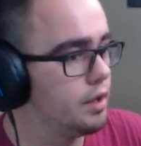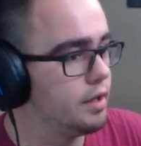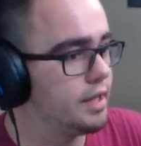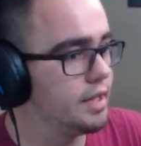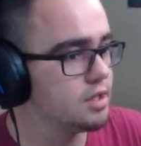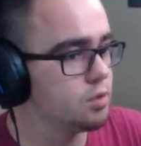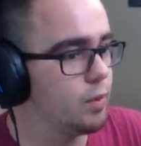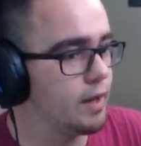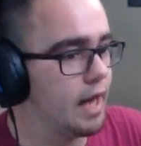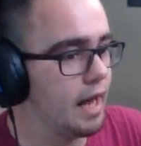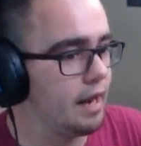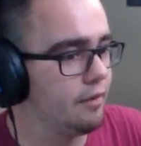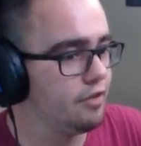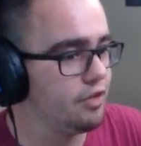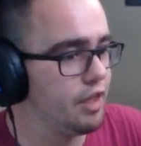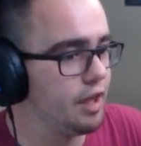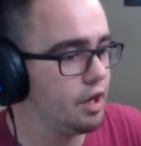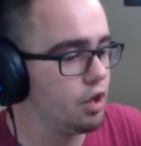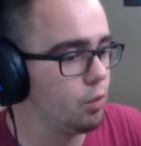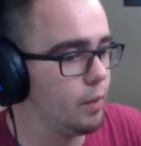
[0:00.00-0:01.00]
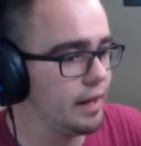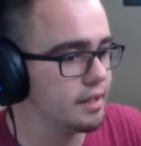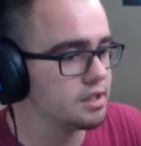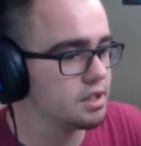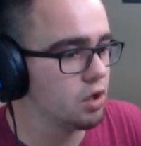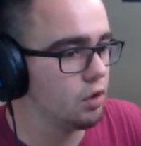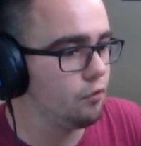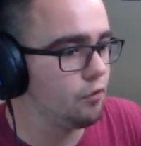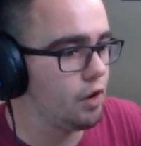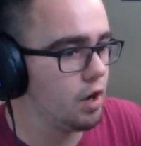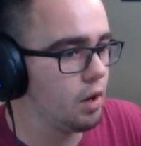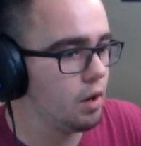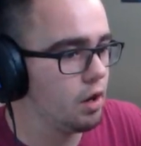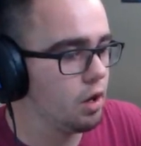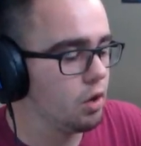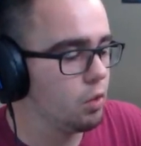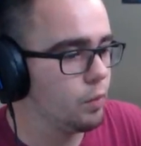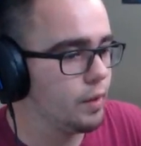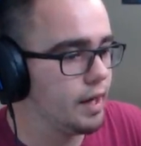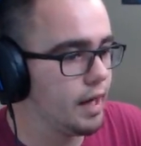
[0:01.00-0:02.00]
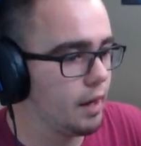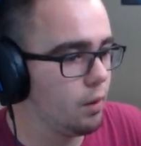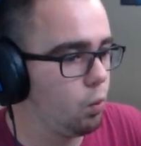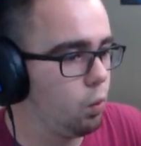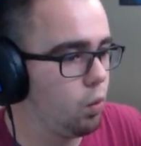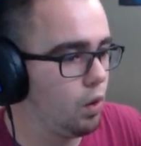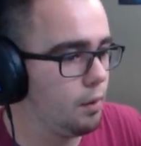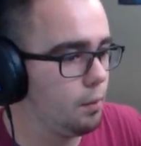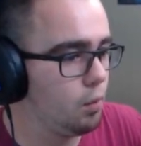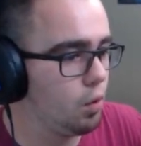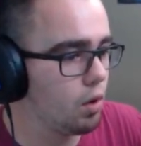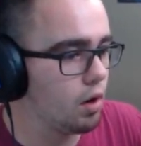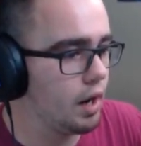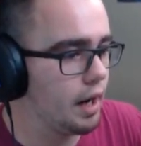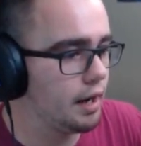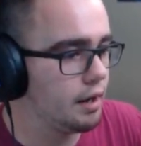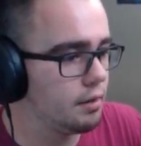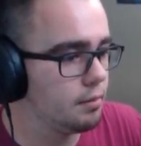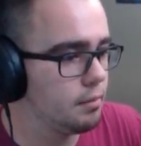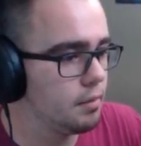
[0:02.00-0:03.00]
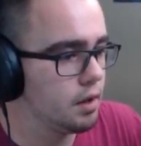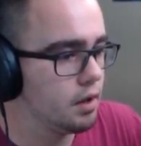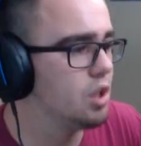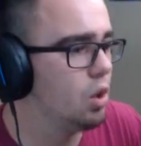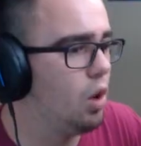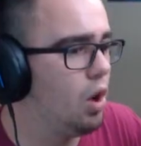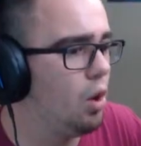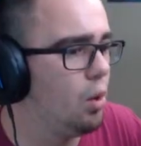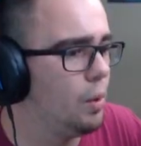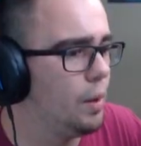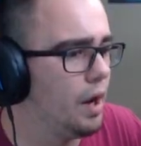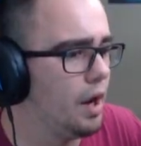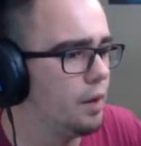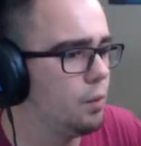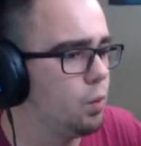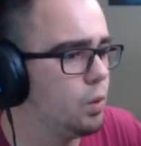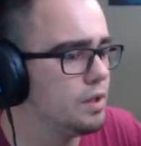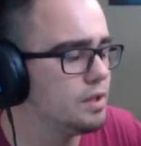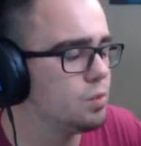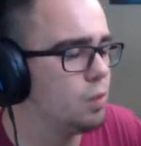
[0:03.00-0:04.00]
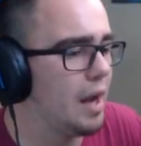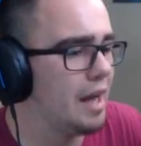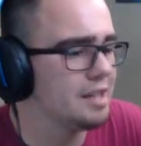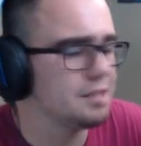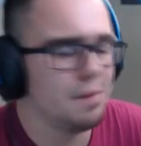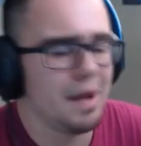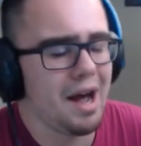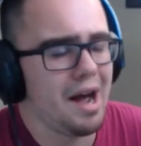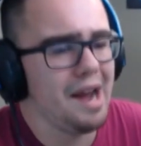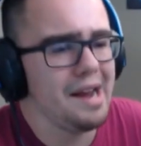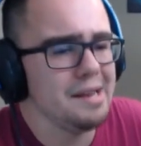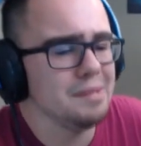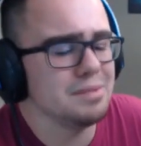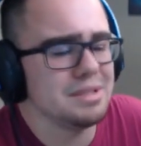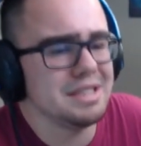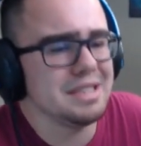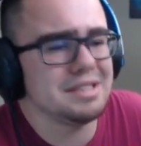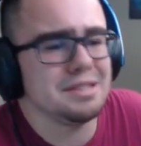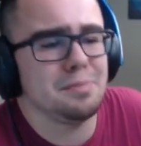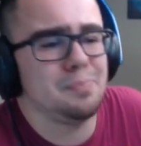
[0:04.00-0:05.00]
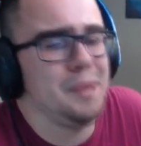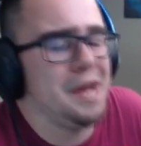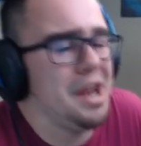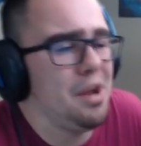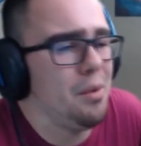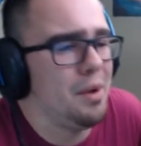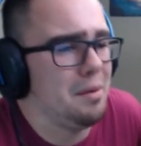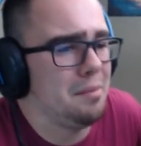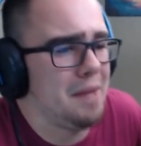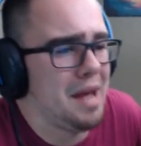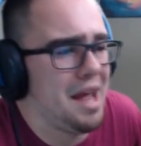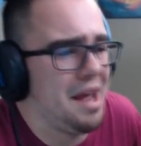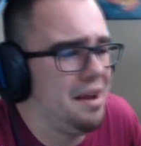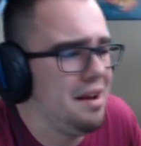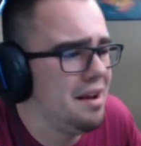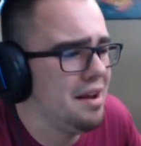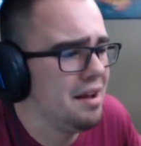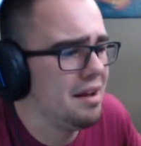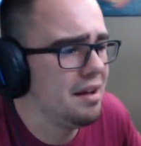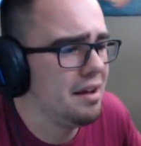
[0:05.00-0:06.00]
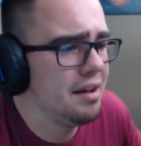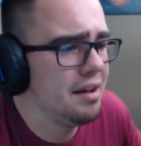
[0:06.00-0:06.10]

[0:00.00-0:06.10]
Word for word: Yes, we got everything correct so far. We got one more item. So hold on. Why is my items disappearing, man?